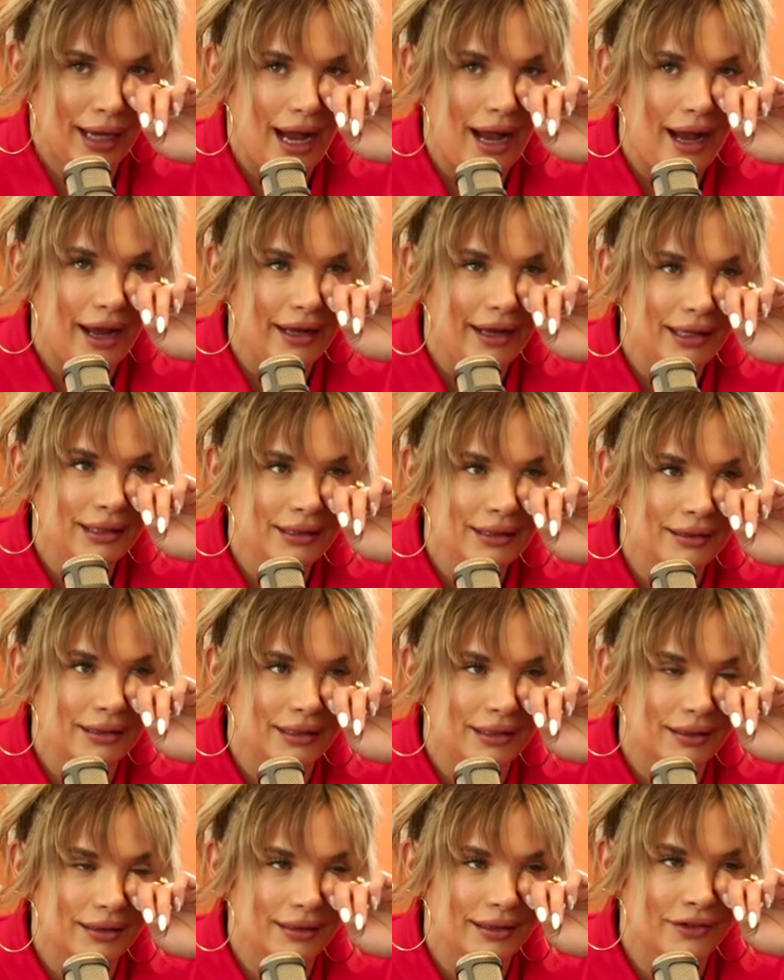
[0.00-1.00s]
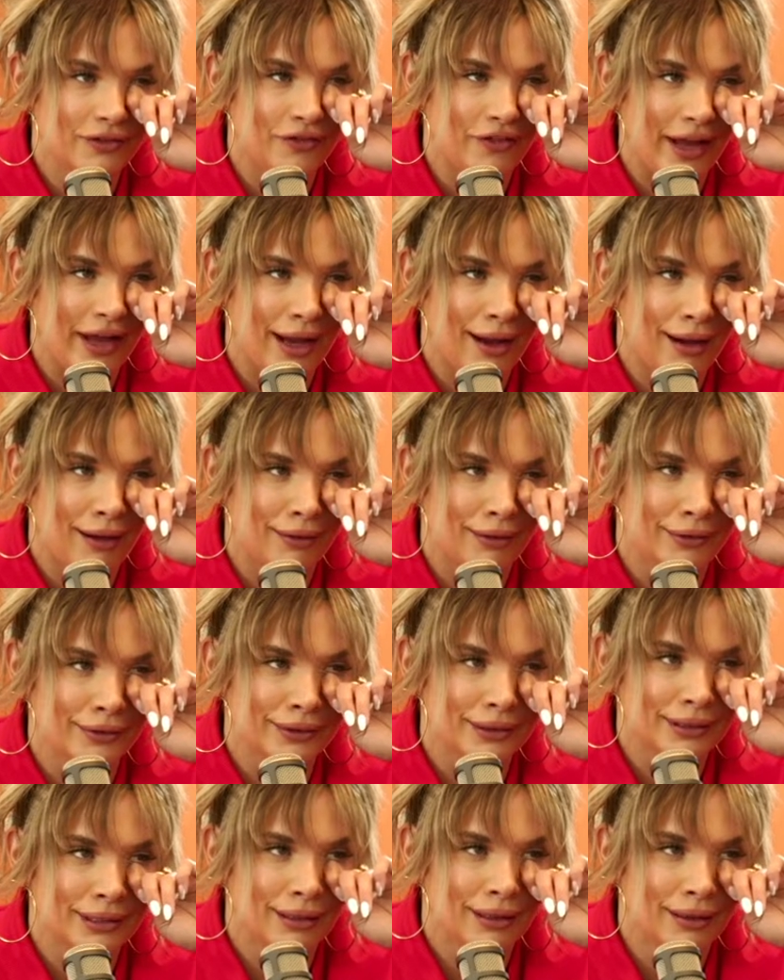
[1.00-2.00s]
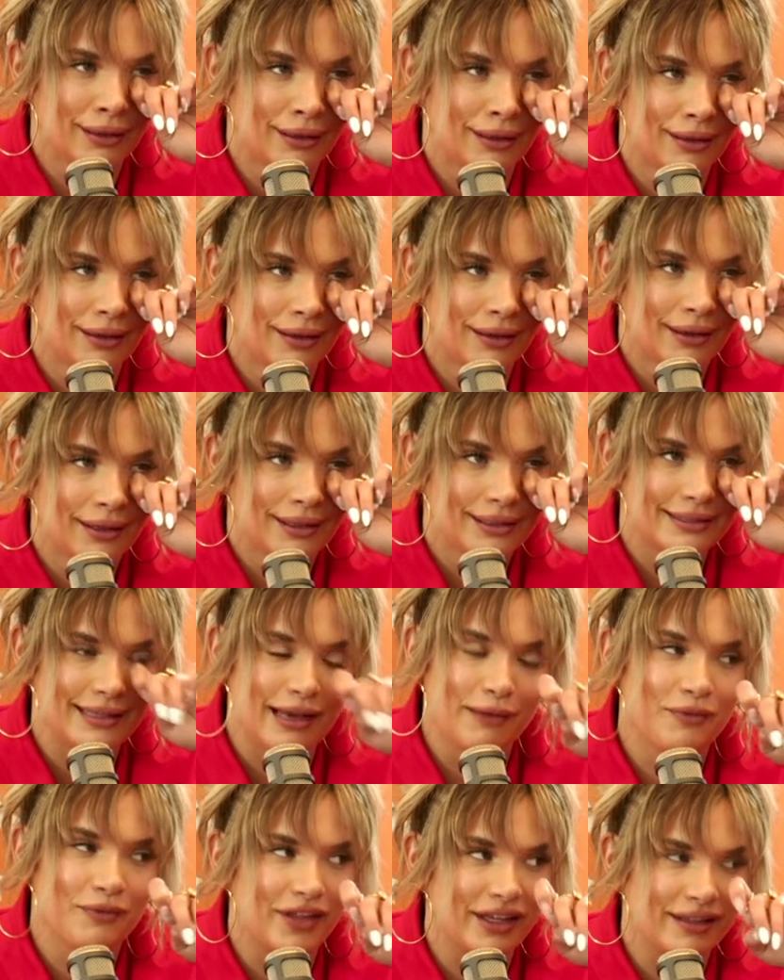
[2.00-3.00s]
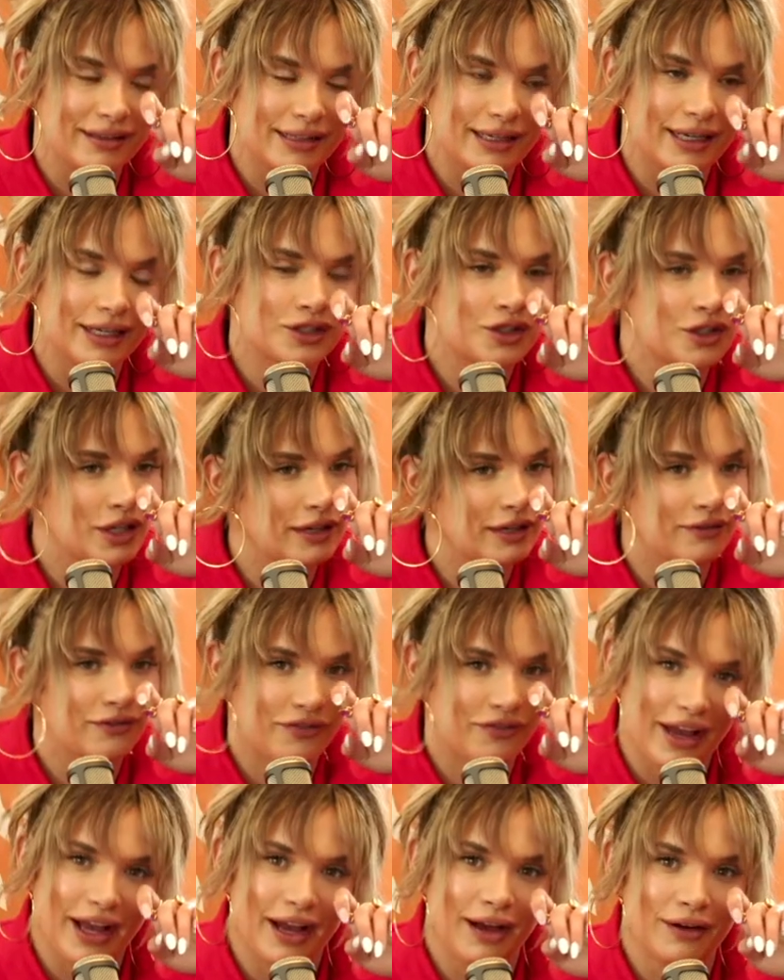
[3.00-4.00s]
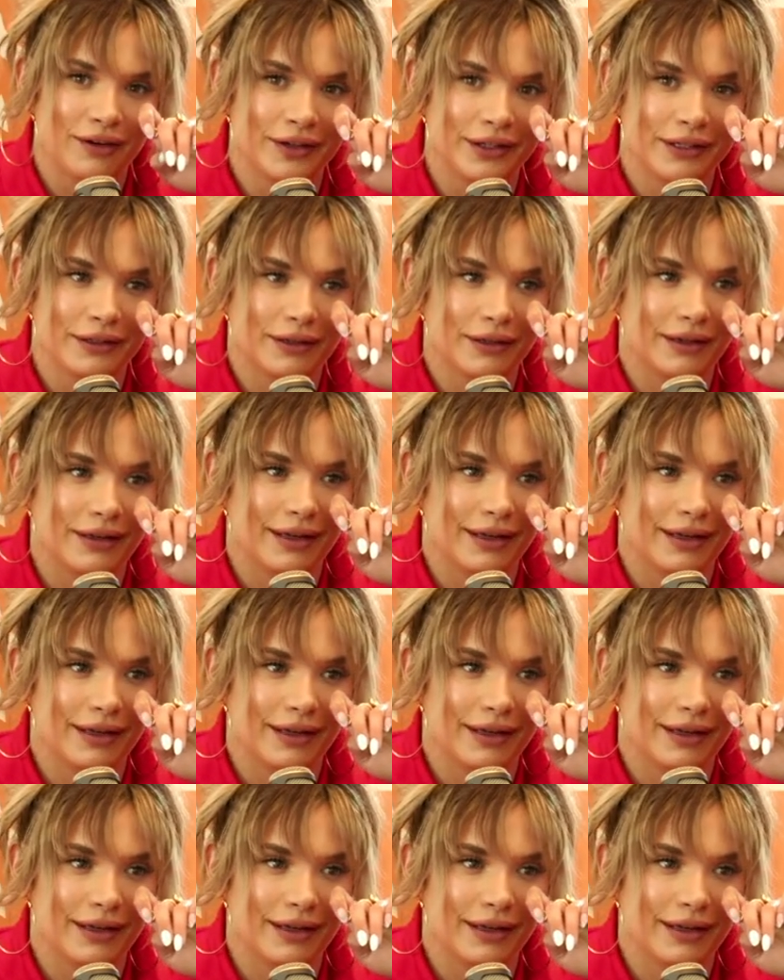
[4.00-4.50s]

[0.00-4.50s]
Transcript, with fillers: I literally found something that I shouldn't found,